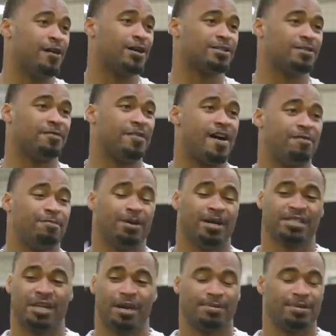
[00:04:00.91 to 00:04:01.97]
First to 5
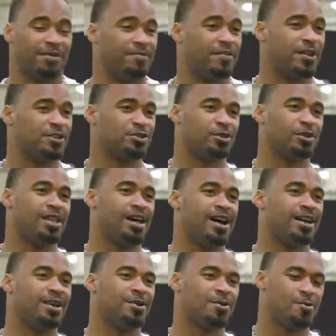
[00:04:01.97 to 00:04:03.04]
push-ups and finish through the line